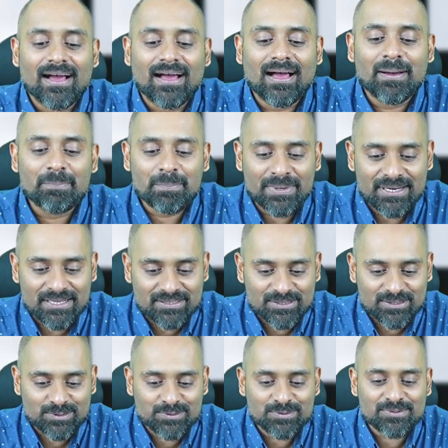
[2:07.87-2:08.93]
Ambali
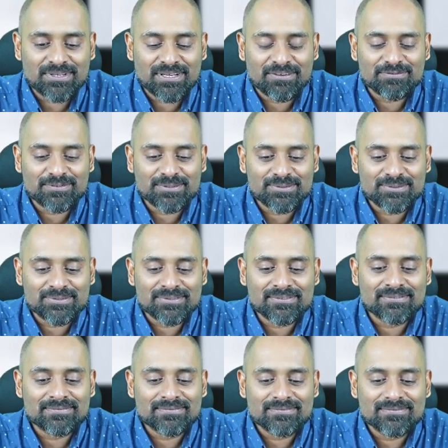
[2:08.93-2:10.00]
Jinu, good
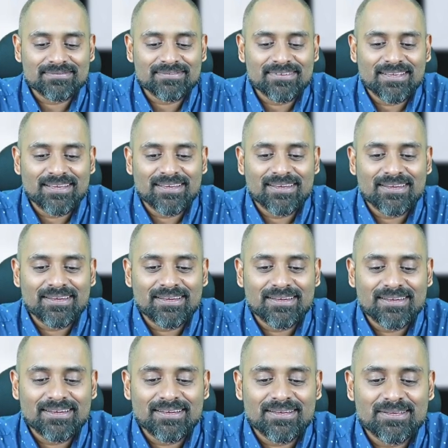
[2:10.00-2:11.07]
afternoon.
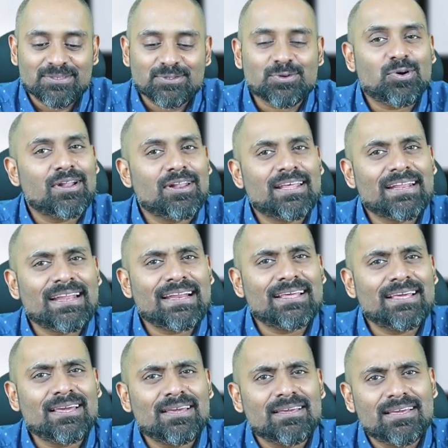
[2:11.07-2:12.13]
So all are
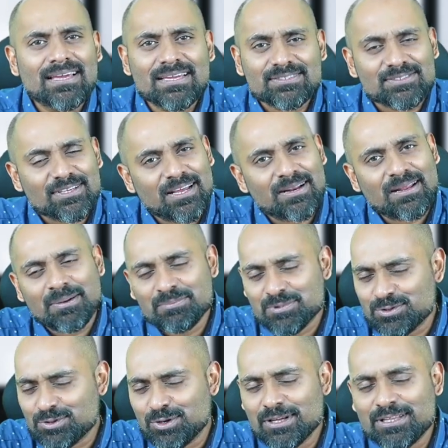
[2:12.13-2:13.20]
ready? Yes, but I'm
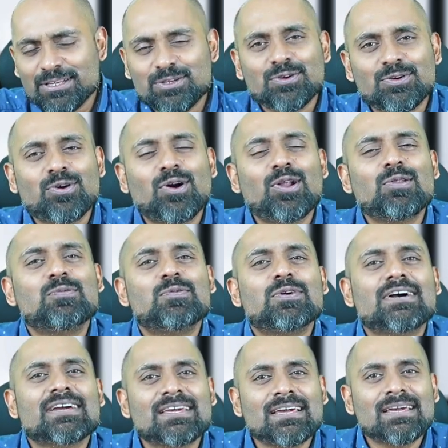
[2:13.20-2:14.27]
sure that you're all
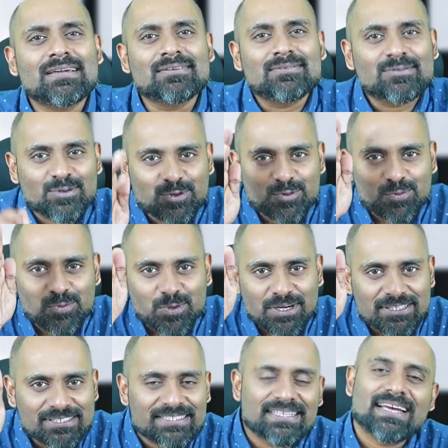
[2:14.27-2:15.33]
working
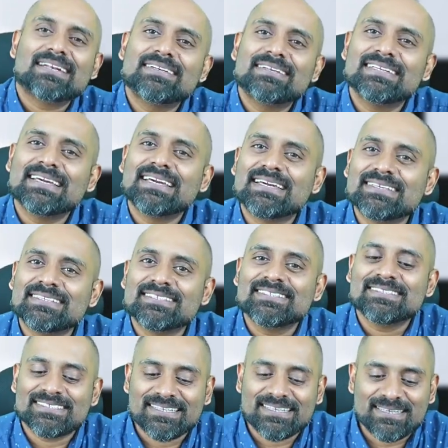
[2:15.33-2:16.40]
towards that day,
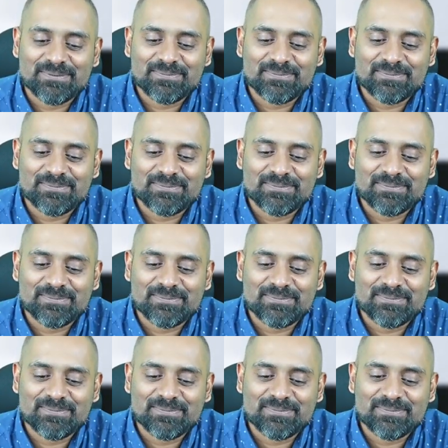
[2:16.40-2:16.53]
isn't it?